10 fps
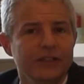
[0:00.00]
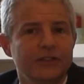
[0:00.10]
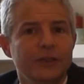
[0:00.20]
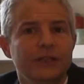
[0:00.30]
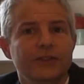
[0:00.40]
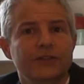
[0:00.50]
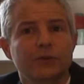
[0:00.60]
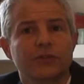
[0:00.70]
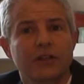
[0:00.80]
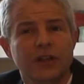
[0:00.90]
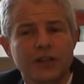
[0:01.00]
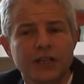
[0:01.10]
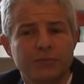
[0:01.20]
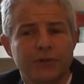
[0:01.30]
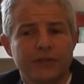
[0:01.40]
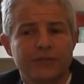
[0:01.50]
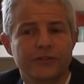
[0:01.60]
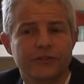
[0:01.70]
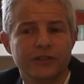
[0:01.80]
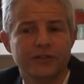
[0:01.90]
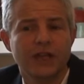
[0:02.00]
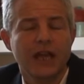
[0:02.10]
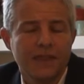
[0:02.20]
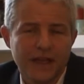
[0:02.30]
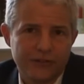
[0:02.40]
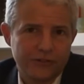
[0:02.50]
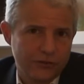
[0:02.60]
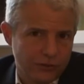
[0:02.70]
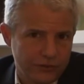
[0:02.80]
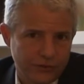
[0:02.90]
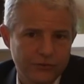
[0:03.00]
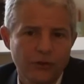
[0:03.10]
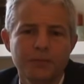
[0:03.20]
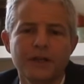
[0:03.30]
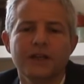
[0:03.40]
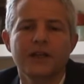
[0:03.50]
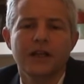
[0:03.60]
to individuals' learning preferences, their choice of topic,